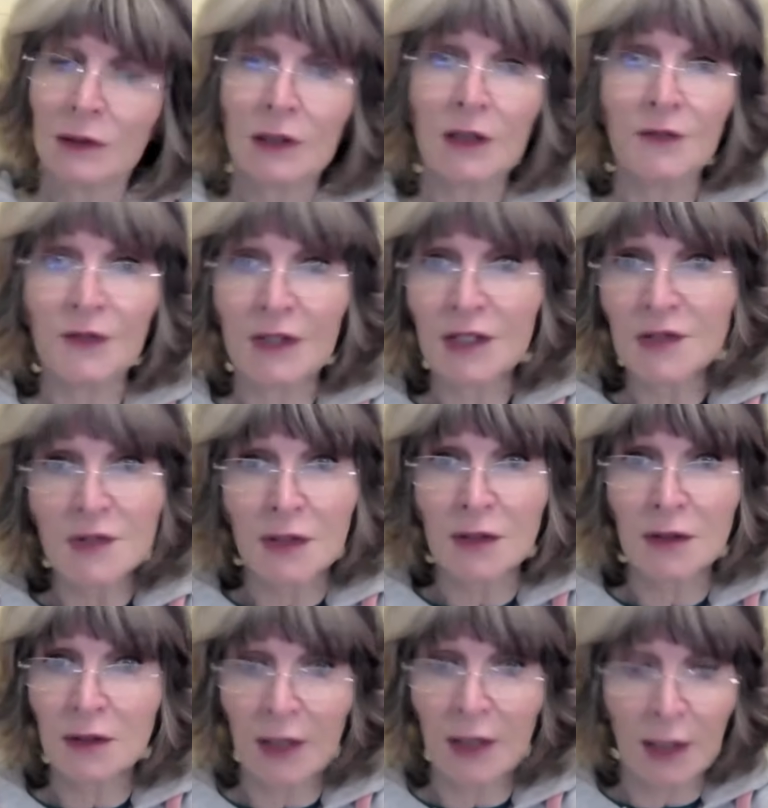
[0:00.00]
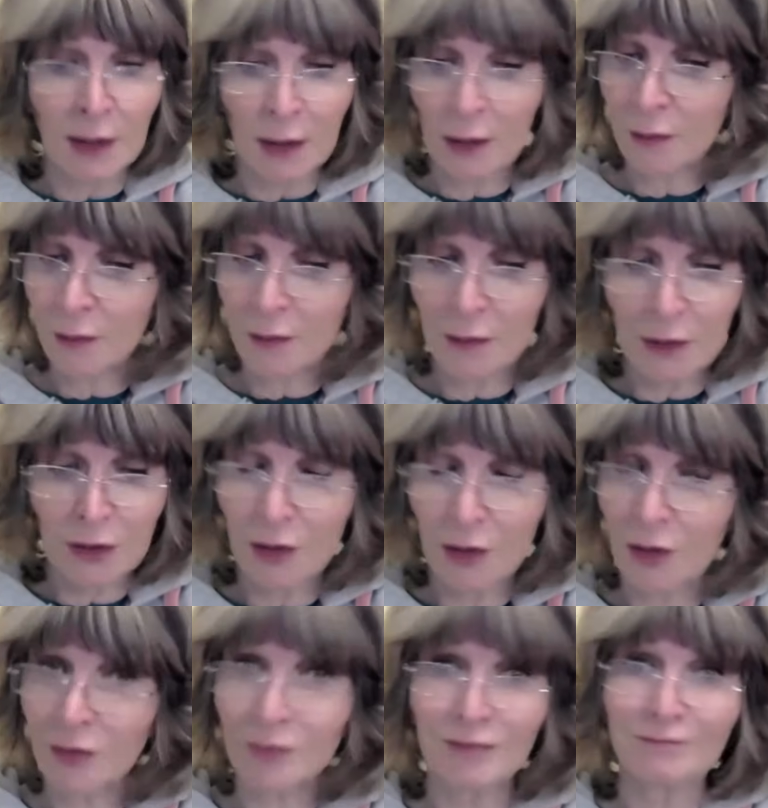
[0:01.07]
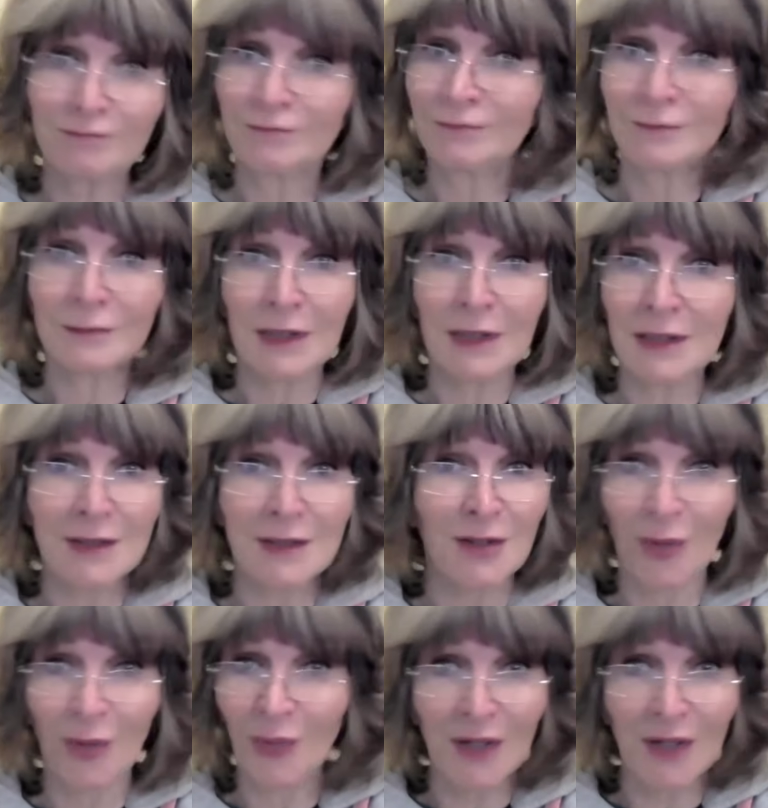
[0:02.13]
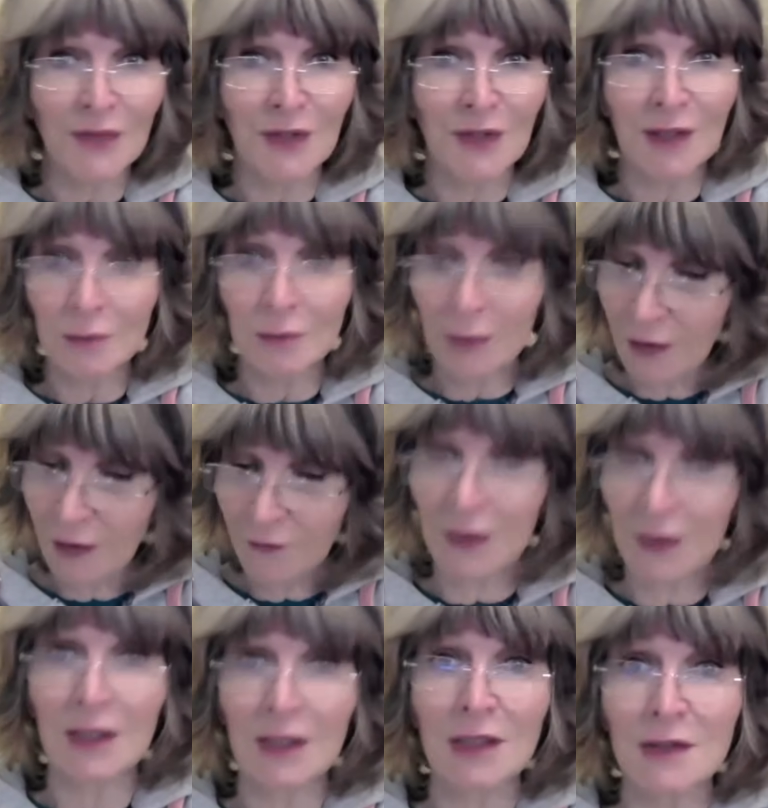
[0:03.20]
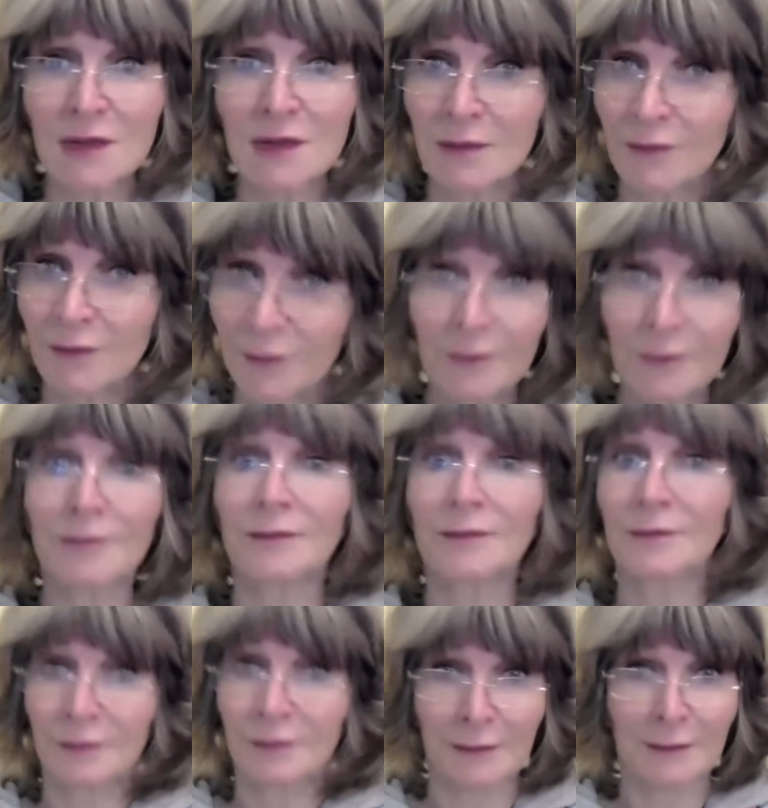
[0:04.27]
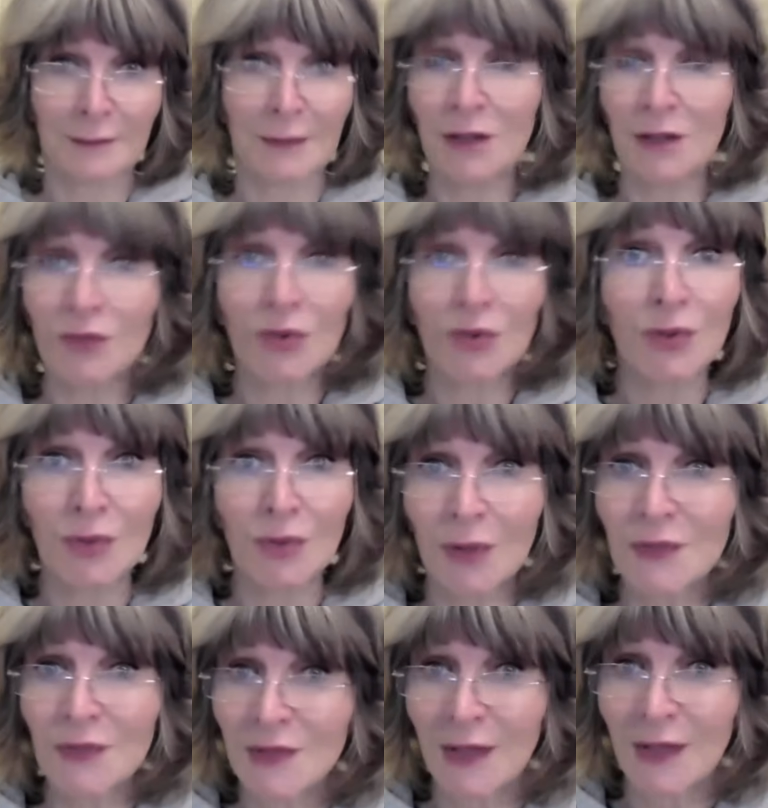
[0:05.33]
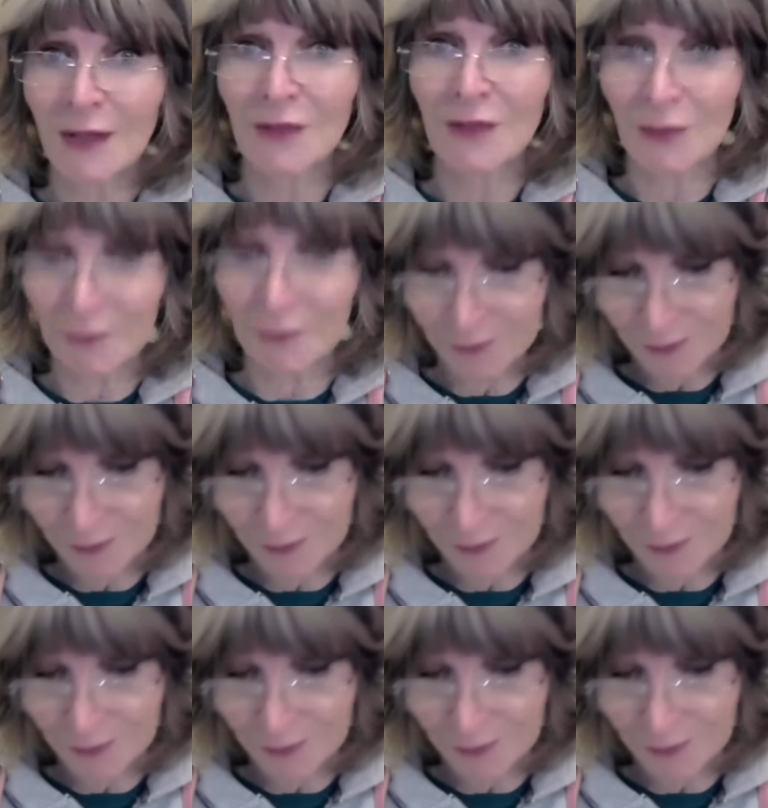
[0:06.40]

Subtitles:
If it isn't, then, you know, it's not worth it. If it is, then you've got your answer, haven't you?